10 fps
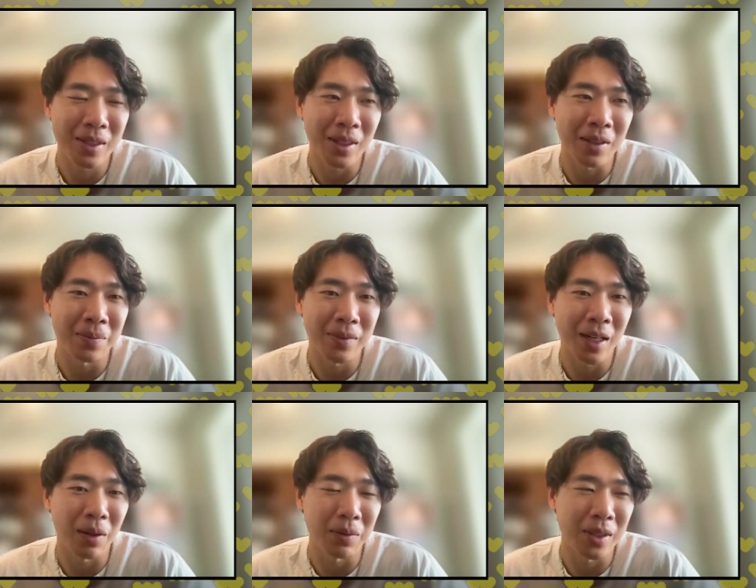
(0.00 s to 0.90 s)
So it
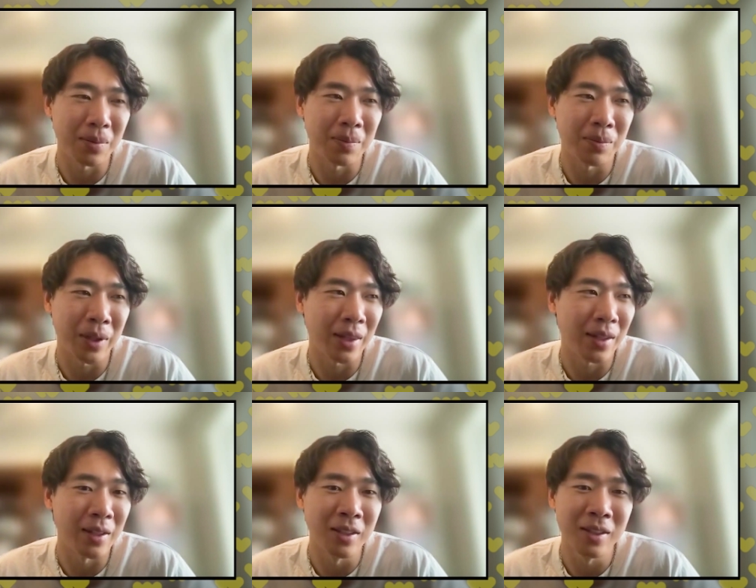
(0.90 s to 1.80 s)
helps them break
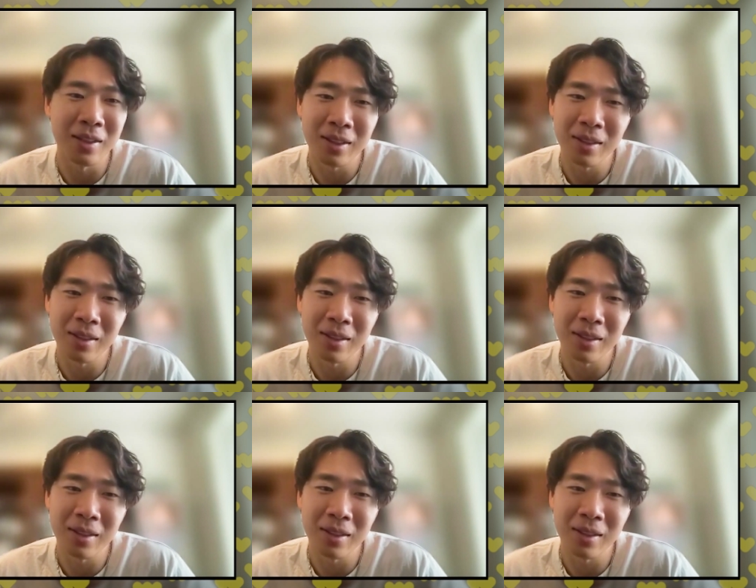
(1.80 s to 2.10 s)
the ice.